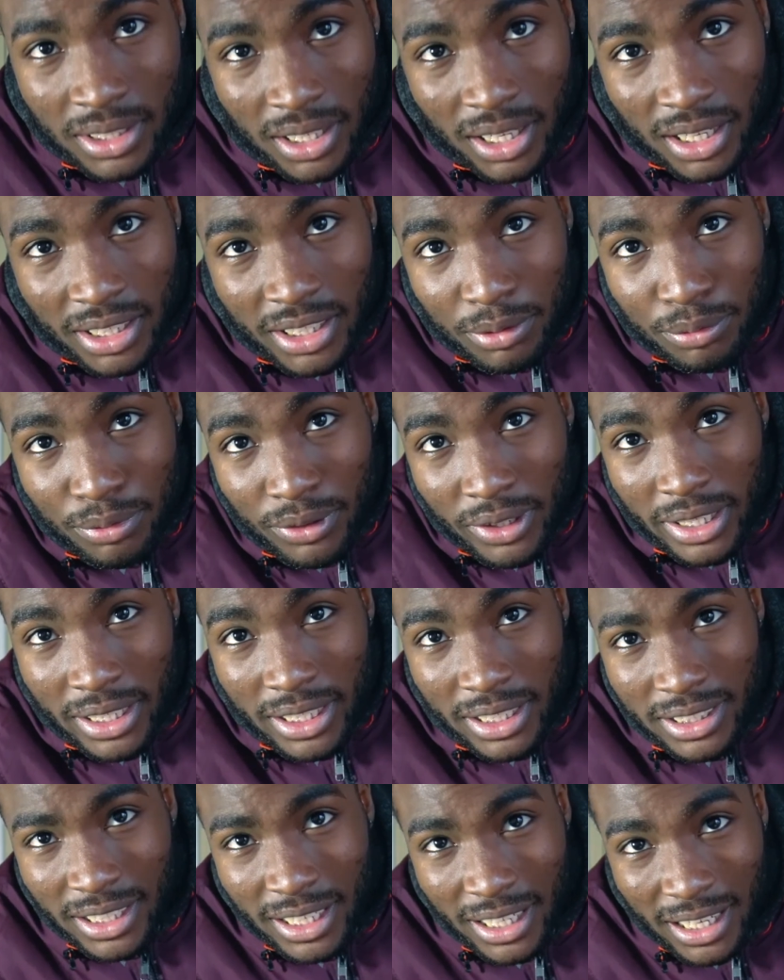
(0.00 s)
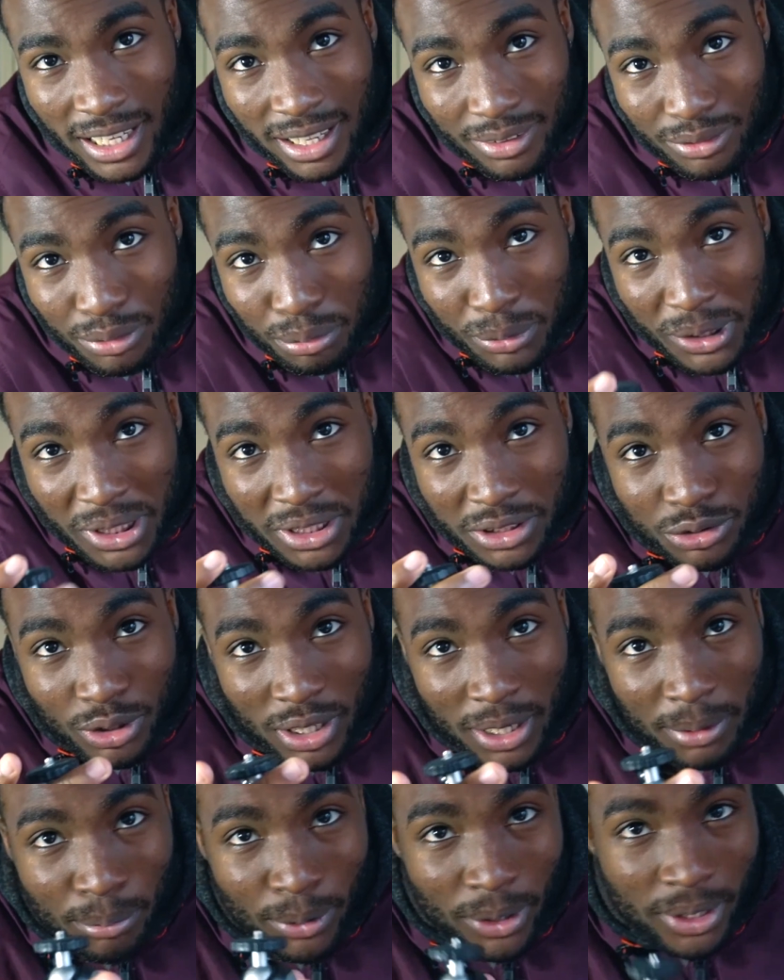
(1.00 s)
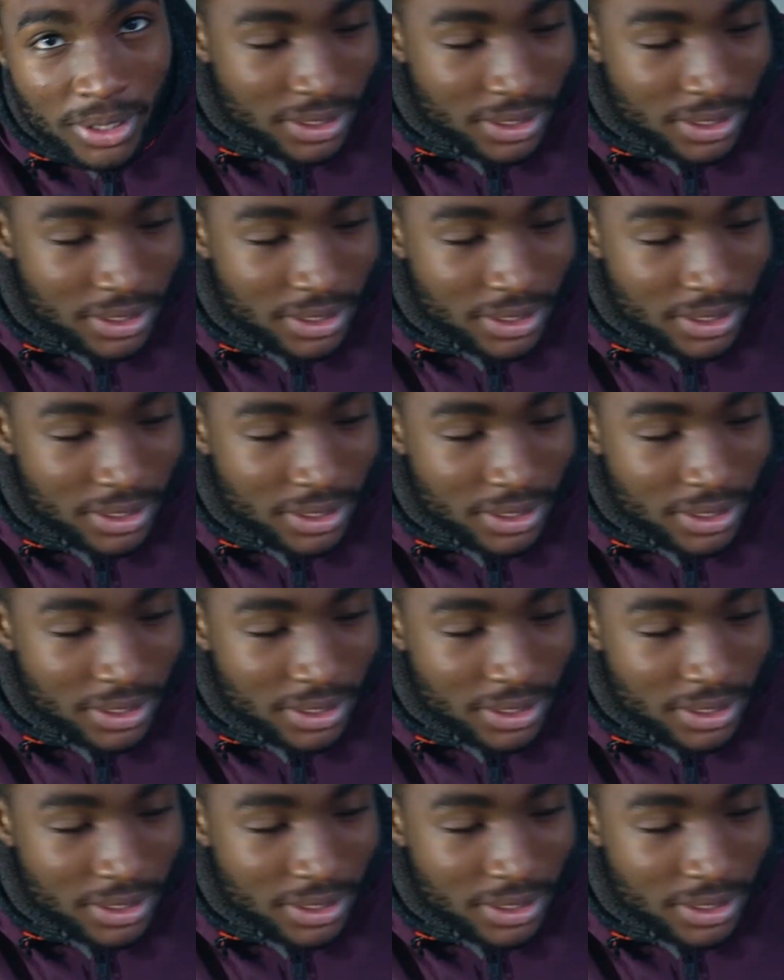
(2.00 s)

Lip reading: I keep forgetting that I have a mini tripod